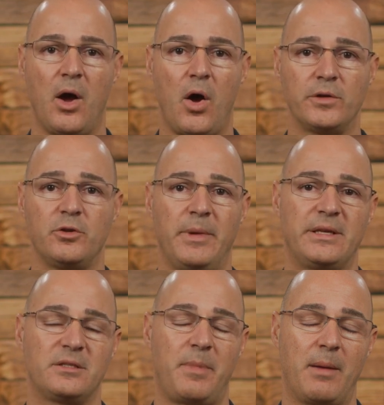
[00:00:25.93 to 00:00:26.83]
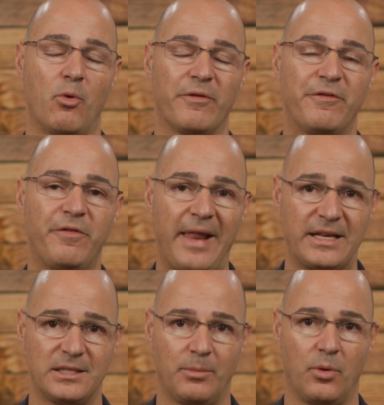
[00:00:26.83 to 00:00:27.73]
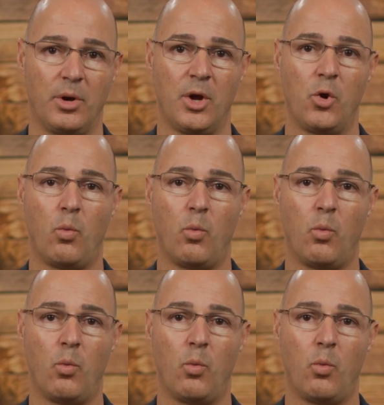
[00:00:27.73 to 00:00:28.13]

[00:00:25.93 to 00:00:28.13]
also make the spine more flexible